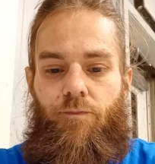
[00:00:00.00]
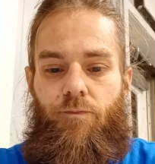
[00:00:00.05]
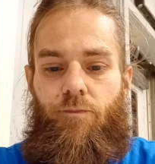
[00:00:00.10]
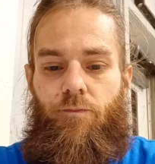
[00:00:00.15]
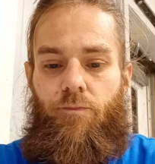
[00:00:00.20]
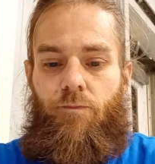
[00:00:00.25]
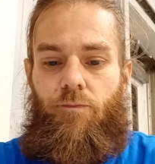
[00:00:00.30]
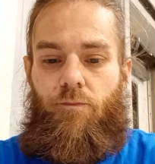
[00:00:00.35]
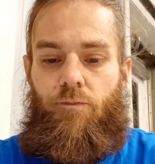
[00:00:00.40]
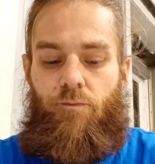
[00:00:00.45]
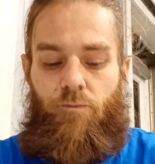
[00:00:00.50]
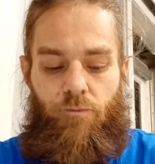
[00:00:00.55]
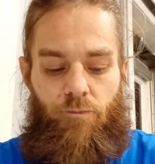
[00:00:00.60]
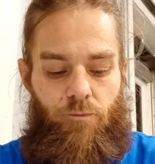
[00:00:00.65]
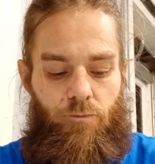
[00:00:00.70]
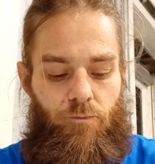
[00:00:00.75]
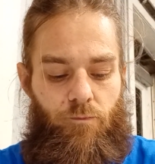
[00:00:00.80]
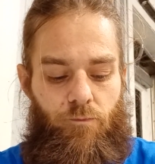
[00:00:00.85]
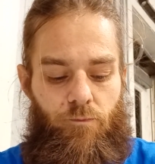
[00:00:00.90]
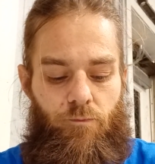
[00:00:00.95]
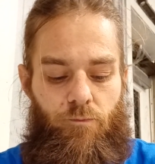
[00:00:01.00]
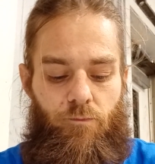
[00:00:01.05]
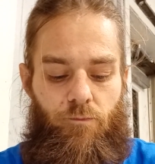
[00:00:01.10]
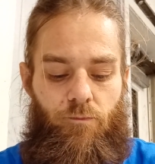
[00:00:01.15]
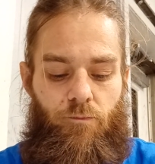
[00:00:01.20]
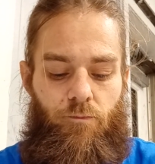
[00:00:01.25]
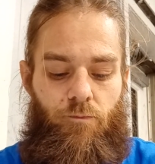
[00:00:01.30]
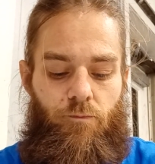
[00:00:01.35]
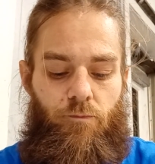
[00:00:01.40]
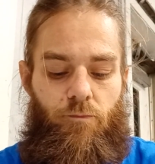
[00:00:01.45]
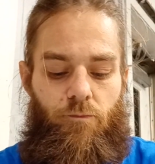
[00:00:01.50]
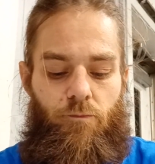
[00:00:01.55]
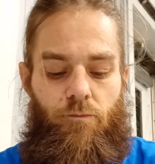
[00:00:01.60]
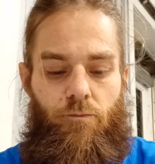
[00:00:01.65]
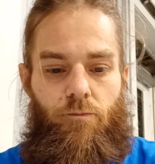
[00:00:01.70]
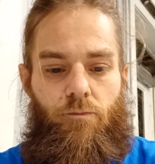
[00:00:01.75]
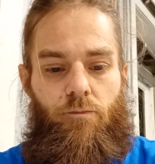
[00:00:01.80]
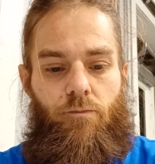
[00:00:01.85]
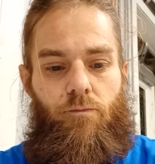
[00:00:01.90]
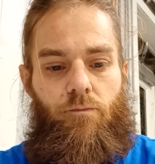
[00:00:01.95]

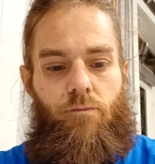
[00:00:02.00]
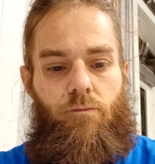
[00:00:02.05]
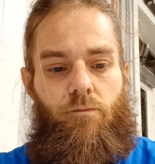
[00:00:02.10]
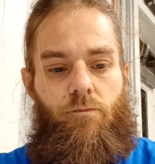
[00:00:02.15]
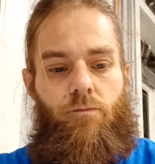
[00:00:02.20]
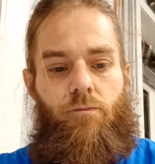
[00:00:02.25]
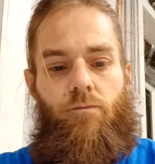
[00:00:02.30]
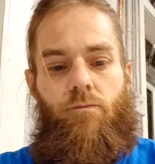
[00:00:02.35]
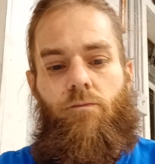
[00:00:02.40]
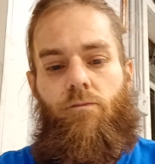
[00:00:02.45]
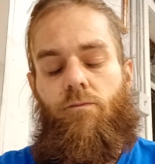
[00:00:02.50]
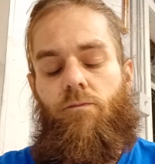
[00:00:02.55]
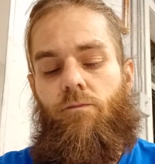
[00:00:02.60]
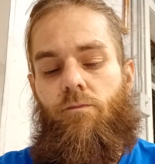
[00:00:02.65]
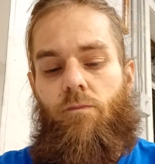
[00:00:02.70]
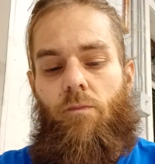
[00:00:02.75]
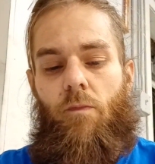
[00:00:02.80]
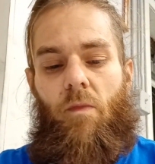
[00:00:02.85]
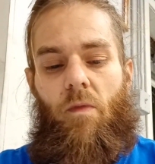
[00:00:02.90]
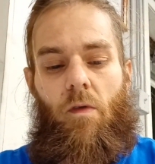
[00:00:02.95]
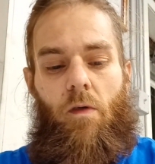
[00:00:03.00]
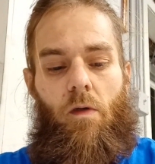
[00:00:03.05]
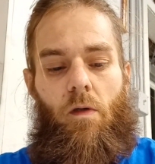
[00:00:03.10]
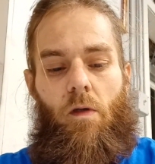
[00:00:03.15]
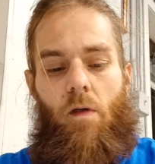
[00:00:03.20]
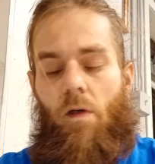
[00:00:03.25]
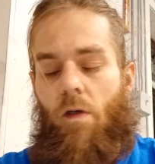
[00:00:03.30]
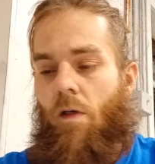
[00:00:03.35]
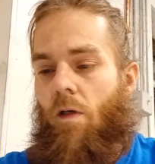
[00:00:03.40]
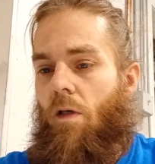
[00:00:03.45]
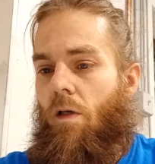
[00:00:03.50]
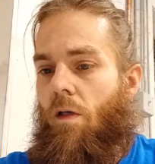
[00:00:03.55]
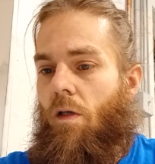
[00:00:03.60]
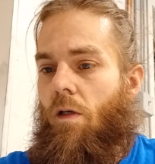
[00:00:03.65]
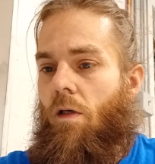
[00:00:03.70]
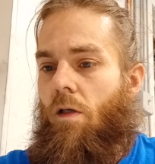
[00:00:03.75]
(silence)